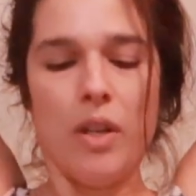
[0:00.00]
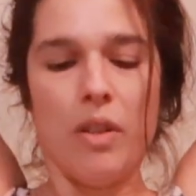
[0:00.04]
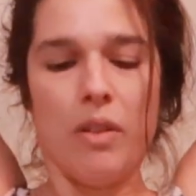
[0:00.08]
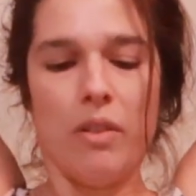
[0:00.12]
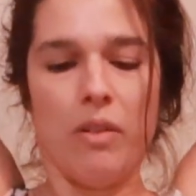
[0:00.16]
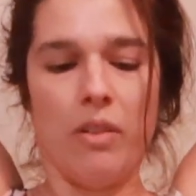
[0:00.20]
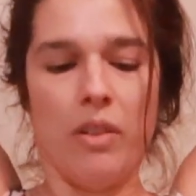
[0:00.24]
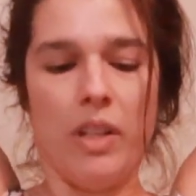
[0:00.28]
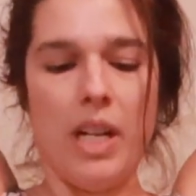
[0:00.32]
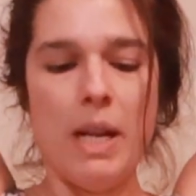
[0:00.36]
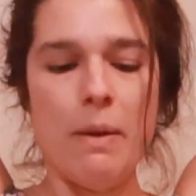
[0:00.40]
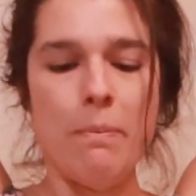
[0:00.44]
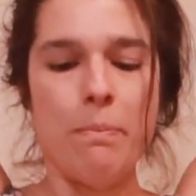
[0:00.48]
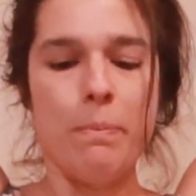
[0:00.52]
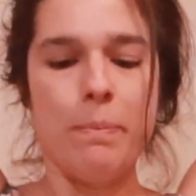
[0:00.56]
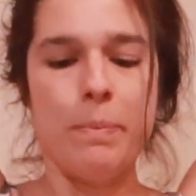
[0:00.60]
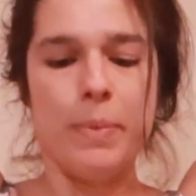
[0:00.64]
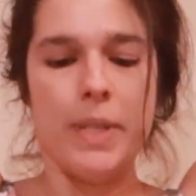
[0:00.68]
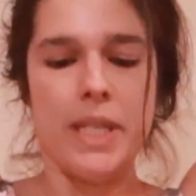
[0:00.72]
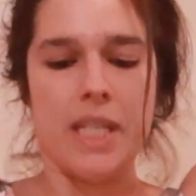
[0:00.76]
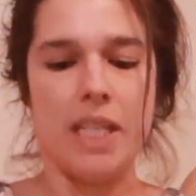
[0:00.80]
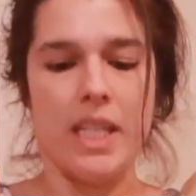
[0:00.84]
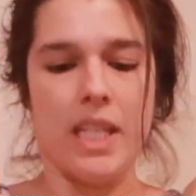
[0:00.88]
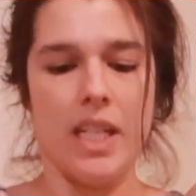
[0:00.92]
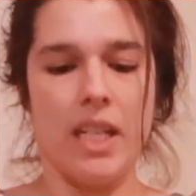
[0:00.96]

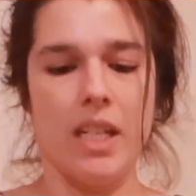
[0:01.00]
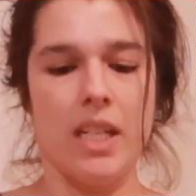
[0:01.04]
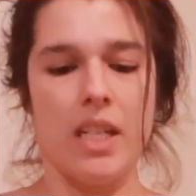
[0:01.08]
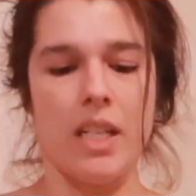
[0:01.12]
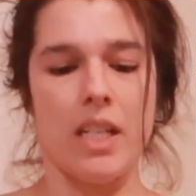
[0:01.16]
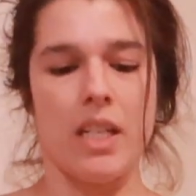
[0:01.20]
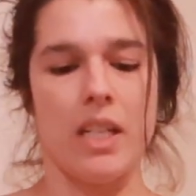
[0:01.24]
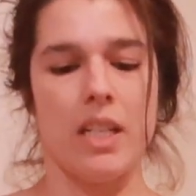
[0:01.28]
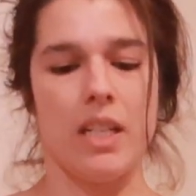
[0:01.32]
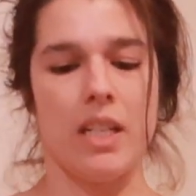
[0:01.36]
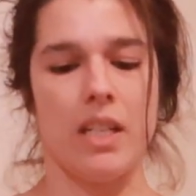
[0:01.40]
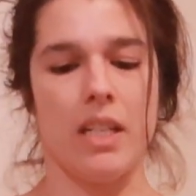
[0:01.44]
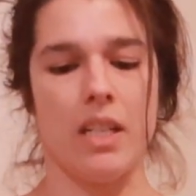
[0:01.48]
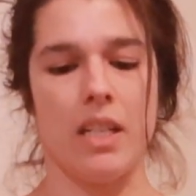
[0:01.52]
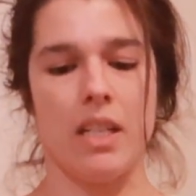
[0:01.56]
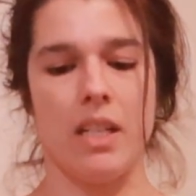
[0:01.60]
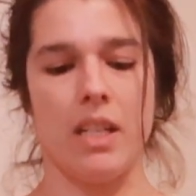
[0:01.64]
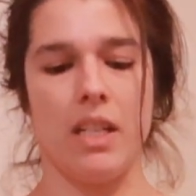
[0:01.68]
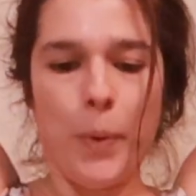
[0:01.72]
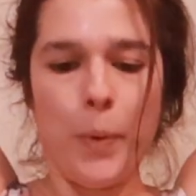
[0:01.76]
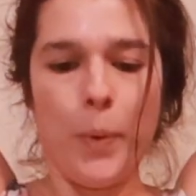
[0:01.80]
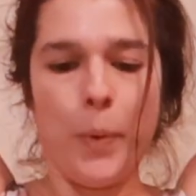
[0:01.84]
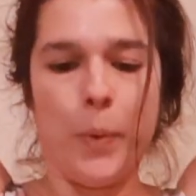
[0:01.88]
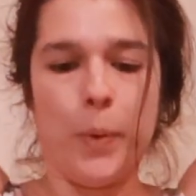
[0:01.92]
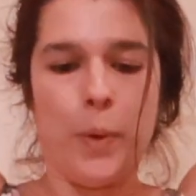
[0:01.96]
reps.
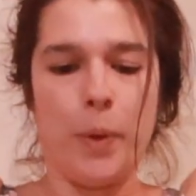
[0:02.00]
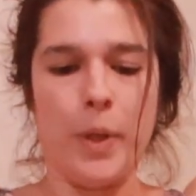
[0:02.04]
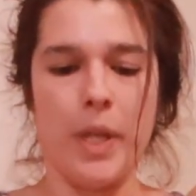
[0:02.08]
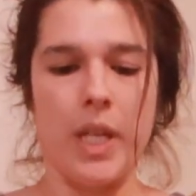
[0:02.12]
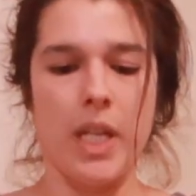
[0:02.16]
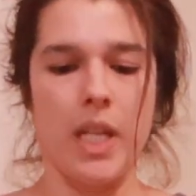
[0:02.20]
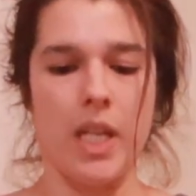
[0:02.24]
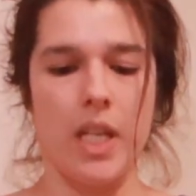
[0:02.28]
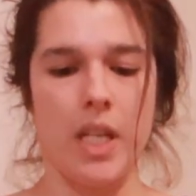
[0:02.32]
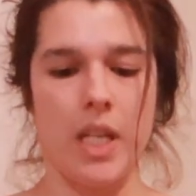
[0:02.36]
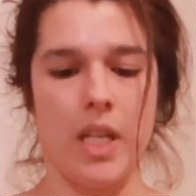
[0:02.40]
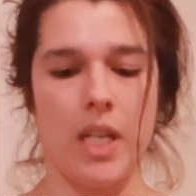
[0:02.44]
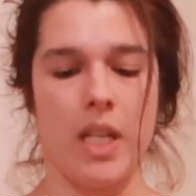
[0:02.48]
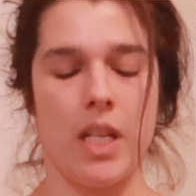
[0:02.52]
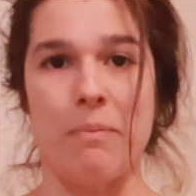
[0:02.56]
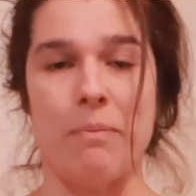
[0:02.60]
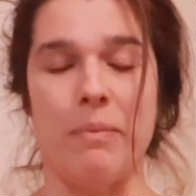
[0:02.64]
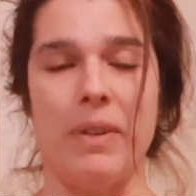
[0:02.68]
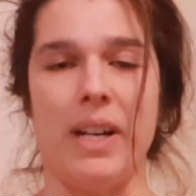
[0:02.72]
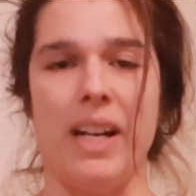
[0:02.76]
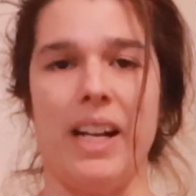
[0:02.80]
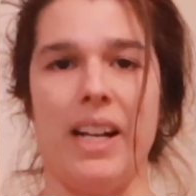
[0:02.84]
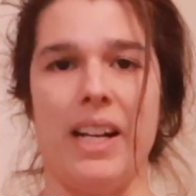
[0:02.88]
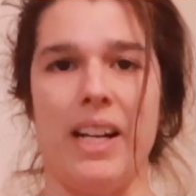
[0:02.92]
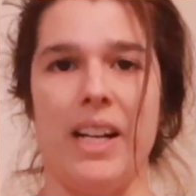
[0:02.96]
Whew.
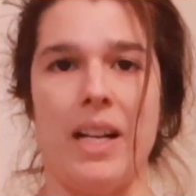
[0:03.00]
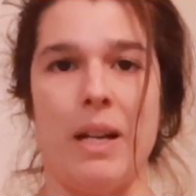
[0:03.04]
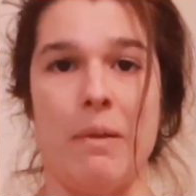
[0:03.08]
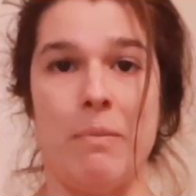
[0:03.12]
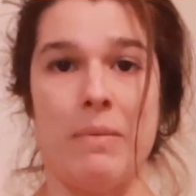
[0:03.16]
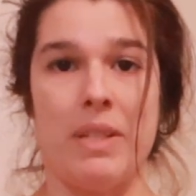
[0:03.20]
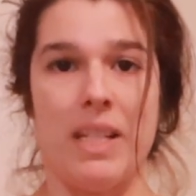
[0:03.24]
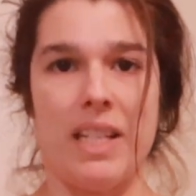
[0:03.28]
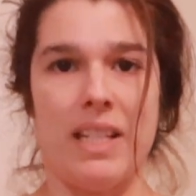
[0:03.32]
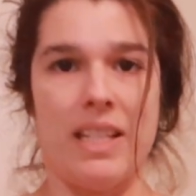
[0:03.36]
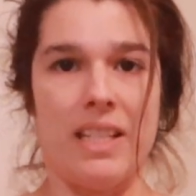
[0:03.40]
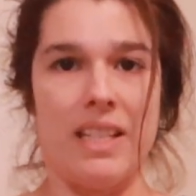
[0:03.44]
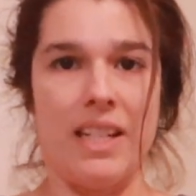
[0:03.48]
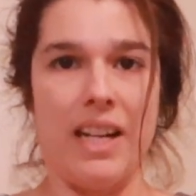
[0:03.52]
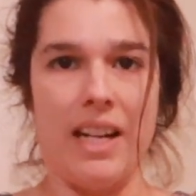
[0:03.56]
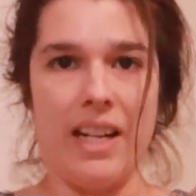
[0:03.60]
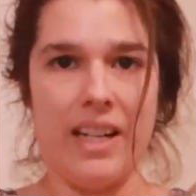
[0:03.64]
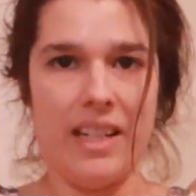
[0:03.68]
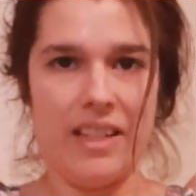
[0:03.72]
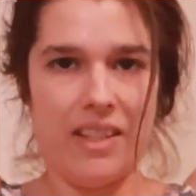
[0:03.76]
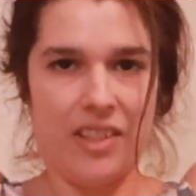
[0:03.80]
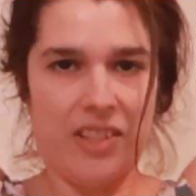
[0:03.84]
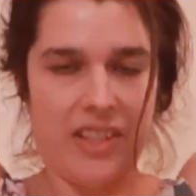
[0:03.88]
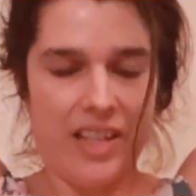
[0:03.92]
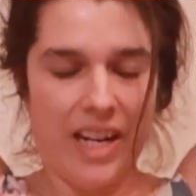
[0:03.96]
My arms are
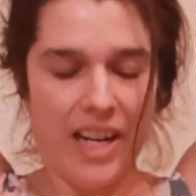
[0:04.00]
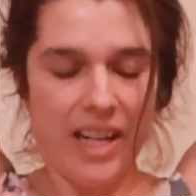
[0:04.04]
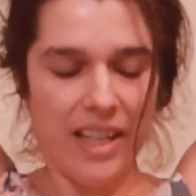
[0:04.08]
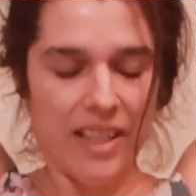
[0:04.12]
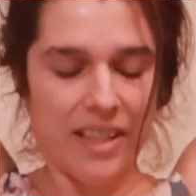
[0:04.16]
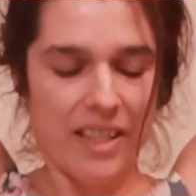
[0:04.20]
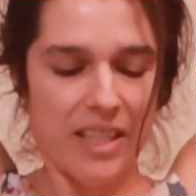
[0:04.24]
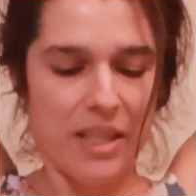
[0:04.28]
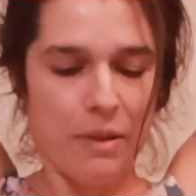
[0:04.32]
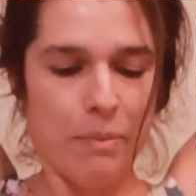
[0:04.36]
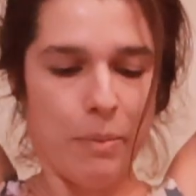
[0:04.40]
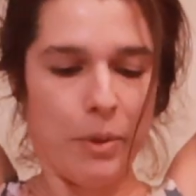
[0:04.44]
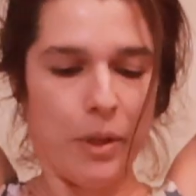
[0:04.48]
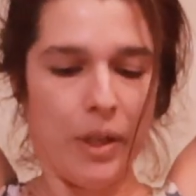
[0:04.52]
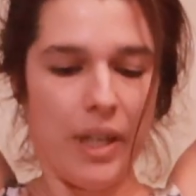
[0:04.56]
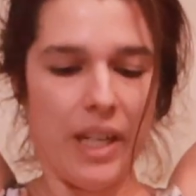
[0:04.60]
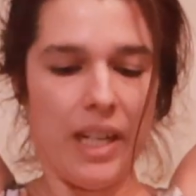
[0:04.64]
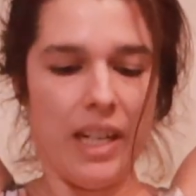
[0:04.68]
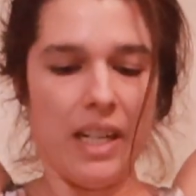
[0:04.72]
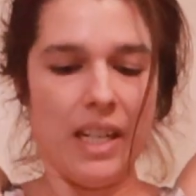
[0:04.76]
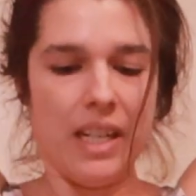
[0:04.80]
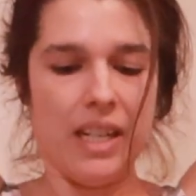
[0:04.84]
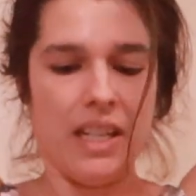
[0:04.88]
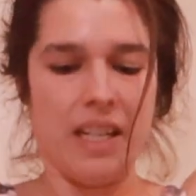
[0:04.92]
starting to shake at this point.